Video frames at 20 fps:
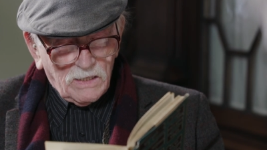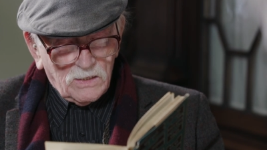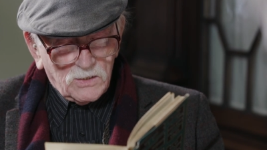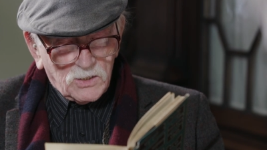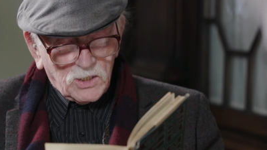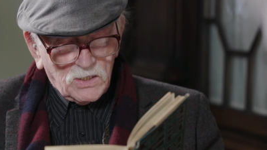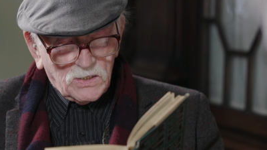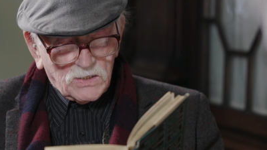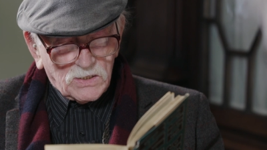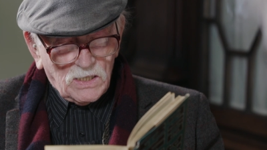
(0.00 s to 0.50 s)

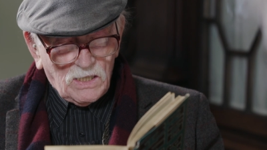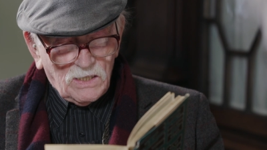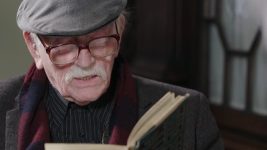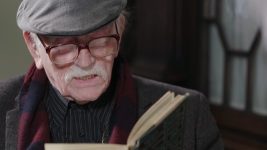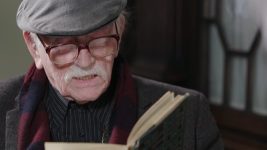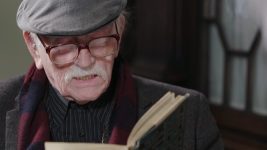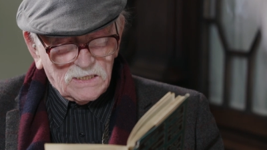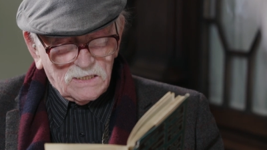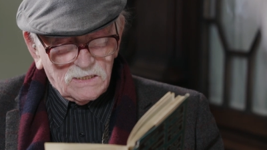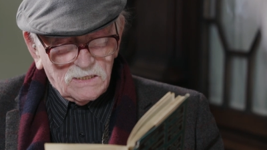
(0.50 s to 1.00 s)
and she
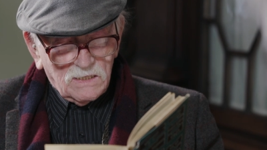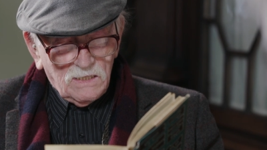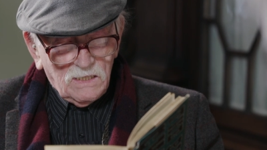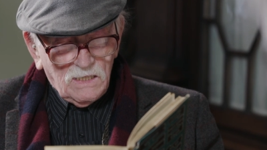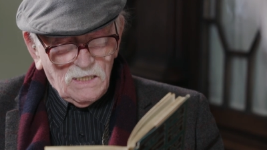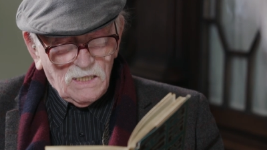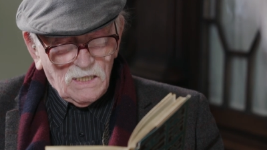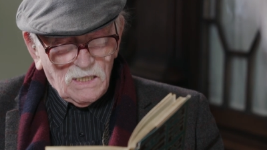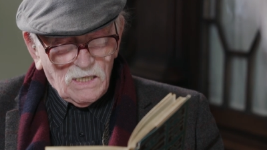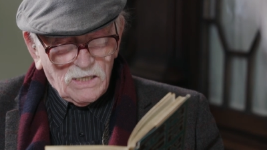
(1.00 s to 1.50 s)
tossed it
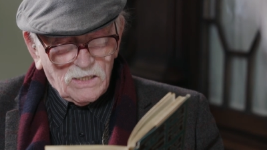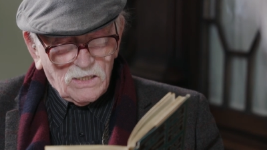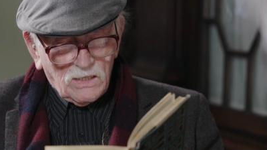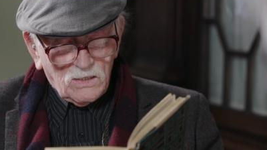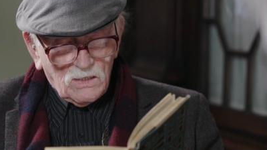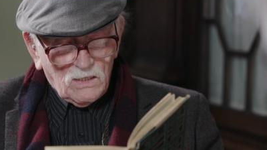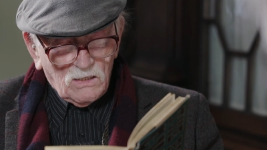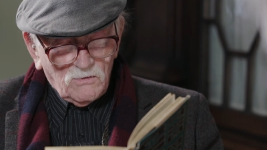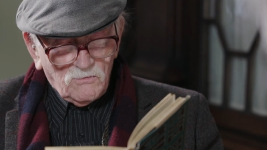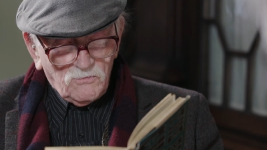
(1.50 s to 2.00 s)
like a
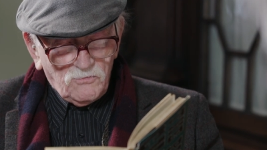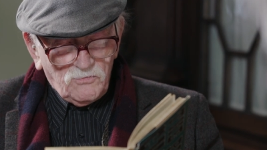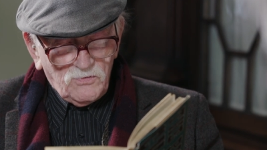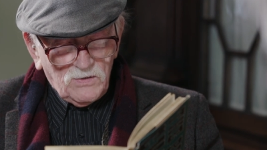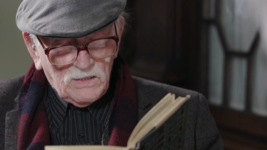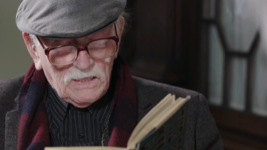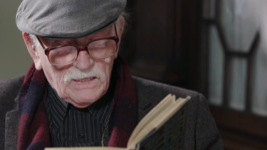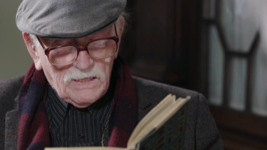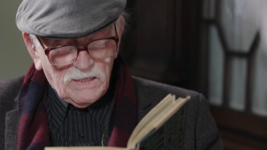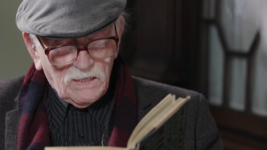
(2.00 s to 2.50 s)
young
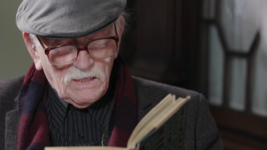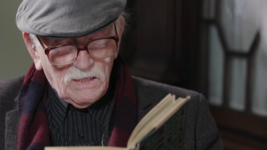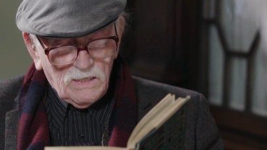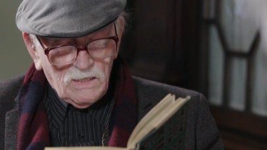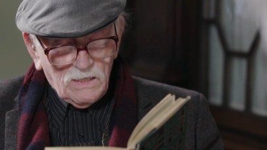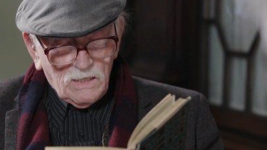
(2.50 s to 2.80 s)
filly